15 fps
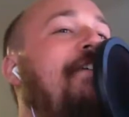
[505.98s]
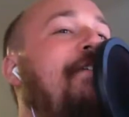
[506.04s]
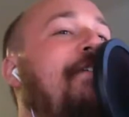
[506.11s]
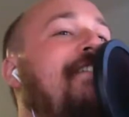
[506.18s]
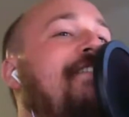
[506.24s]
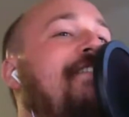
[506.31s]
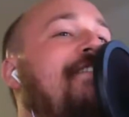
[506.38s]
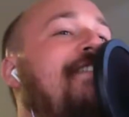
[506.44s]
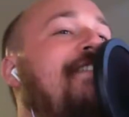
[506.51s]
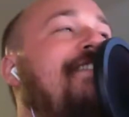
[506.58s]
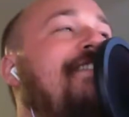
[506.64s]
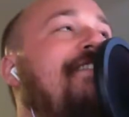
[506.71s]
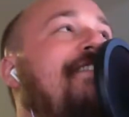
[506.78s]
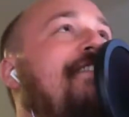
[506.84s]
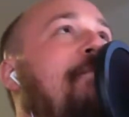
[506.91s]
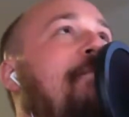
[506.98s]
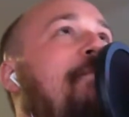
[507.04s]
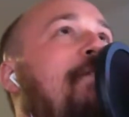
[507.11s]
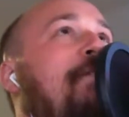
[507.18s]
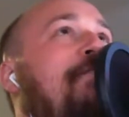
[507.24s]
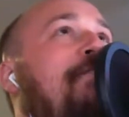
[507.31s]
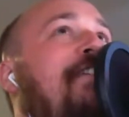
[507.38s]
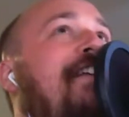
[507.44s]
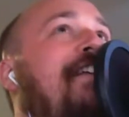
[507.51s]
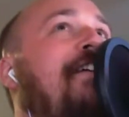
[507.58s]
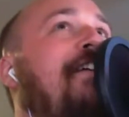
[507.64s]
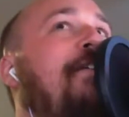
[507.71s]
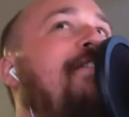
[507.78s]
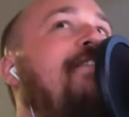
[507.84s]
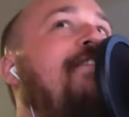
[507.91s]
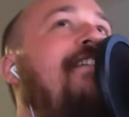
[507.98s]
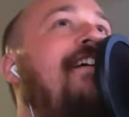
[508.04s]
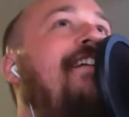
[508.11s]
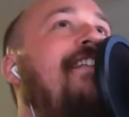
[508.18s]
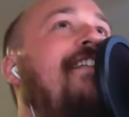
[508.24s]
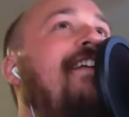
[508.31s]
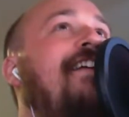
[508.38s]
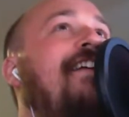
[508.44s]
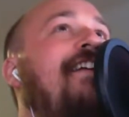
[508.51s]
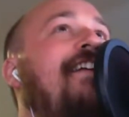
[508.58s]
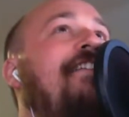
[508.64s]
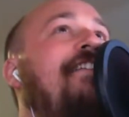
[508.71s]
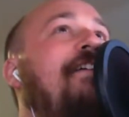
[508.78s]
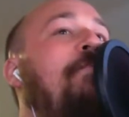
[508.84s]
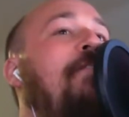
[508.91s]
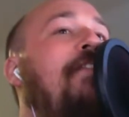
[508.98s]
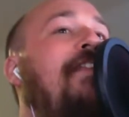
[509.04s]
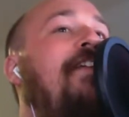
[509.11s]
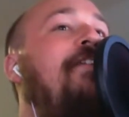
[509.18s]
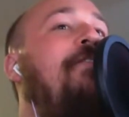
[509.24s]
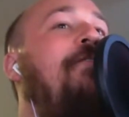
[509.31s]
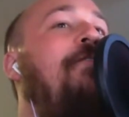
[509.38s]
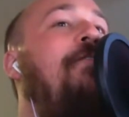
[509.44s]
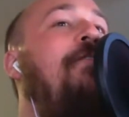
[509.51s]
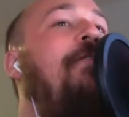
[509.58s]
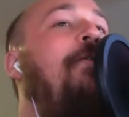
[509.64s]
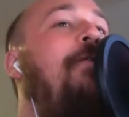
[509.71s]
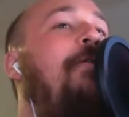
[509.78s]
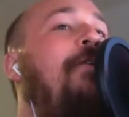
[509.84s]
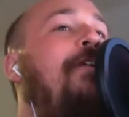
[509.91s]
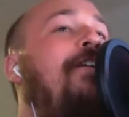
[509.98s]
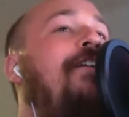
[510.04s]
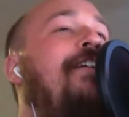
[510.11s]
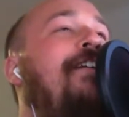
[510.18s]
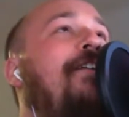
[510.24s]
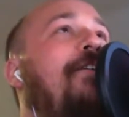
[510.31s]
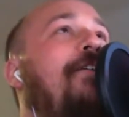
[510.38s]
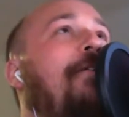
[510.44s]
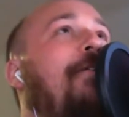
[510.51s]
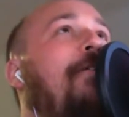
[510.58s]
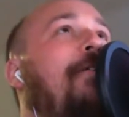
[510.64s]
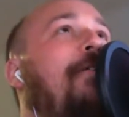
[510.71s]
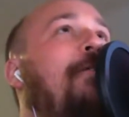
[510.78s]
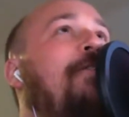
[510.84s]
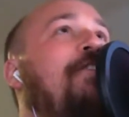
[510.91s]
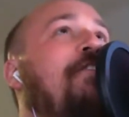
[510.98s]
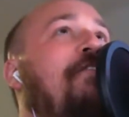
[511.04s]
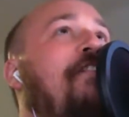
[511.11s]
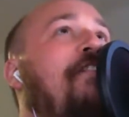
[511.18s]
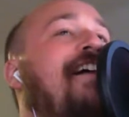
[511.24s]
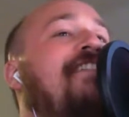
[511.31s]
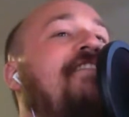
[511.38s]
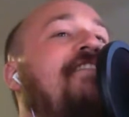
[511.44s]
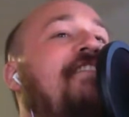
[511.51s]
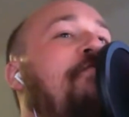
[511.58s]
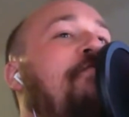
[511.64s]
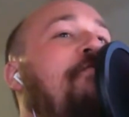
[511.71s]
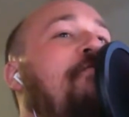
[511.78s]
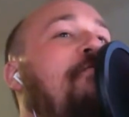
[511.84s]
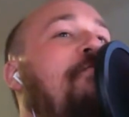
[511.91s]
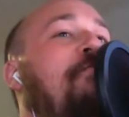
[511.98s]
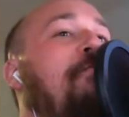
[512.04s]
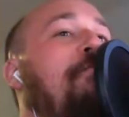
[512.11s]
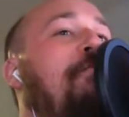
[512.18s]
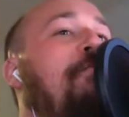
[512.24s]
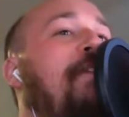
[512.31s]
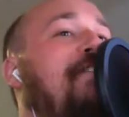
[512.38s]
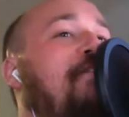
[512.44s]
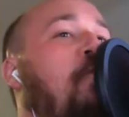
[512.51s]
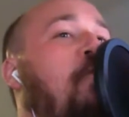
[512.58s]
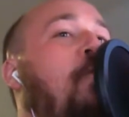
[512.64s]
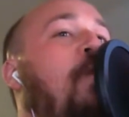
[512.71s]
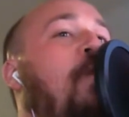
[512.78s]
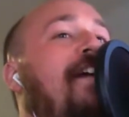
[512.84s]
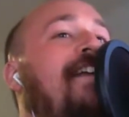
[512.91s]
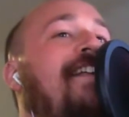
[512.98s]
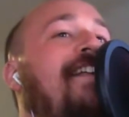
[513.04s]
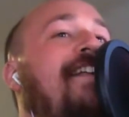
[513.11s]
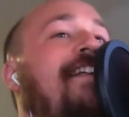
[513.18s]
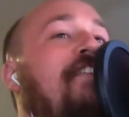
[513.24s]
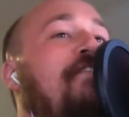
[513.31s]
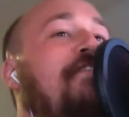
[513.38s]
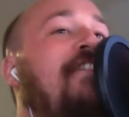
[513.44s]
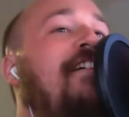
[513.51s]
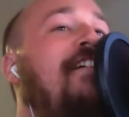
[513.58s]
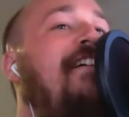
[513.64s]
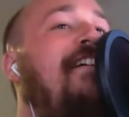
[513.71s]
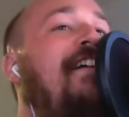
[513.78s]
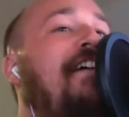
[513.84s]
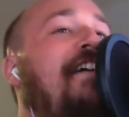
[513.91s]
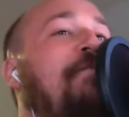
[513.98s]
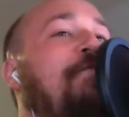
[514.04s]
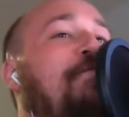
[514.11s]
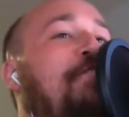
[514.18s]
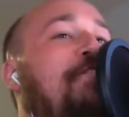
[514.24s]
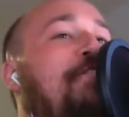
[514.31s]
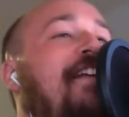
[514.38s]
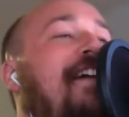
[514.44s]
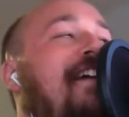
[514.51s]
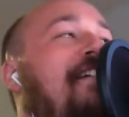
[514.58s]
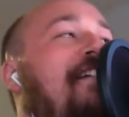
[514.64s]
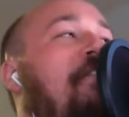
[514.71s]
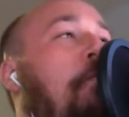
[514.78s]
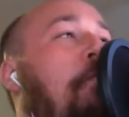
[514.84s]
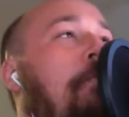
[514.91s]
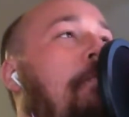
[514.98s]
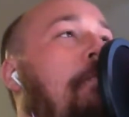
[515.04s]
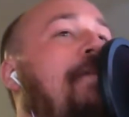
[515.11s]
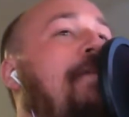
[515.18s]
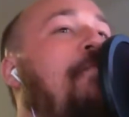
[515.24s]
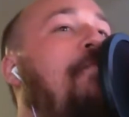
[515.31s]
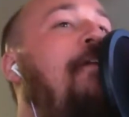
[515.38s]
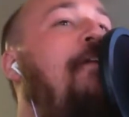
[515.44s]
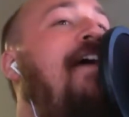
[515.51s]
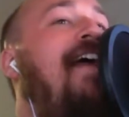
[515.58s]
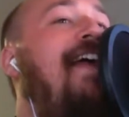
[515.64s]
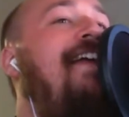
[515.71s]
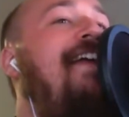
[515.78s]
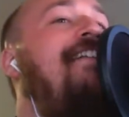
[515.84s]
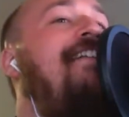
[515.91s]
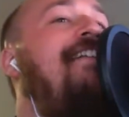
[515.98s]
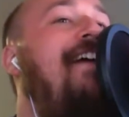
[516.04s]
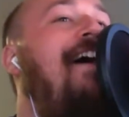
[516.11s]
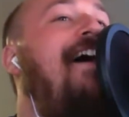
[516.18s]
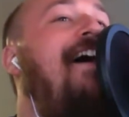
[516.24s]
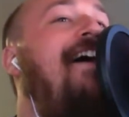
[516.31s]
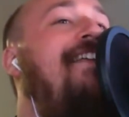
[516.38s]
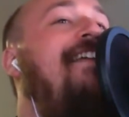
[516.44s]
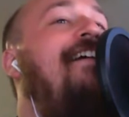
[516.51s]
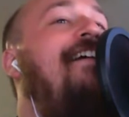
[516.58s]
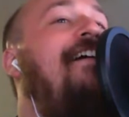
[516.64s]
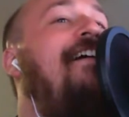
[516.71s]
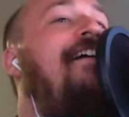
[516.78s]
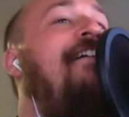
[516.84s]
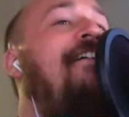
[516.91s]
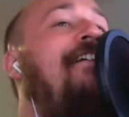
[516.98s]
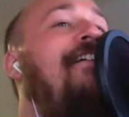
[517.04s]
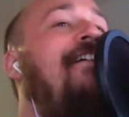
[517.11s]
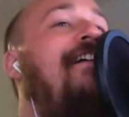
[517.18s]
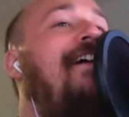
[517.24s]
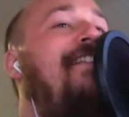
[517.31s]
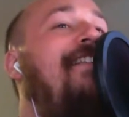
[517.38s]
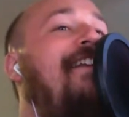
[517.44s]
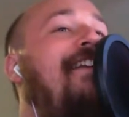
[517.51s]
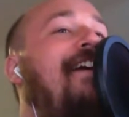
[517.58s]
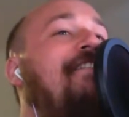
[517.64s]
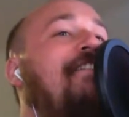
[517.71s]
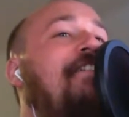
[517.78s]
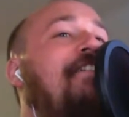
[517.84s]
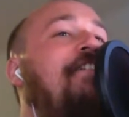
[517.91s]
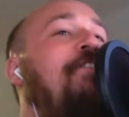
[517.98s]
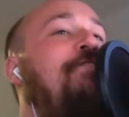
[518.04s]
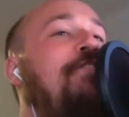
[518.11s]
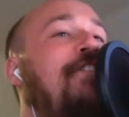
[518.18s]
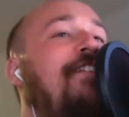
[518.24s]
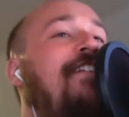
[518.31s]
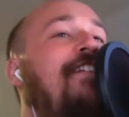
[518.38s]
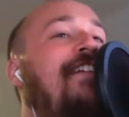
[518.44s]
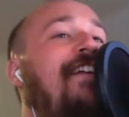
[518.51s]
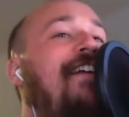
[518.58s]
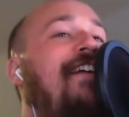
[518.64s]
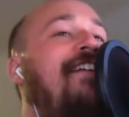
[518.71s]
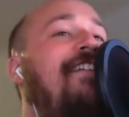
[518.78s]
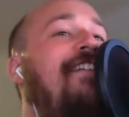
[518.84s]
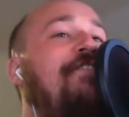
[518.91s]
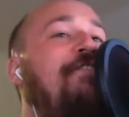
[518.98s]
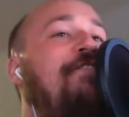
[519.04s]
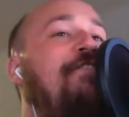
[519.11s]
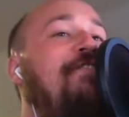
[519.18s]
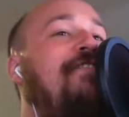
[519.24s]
it's a build video. It's not like anything political or divisive because of what it is. It was just like people hated the idea and the execution, and it just,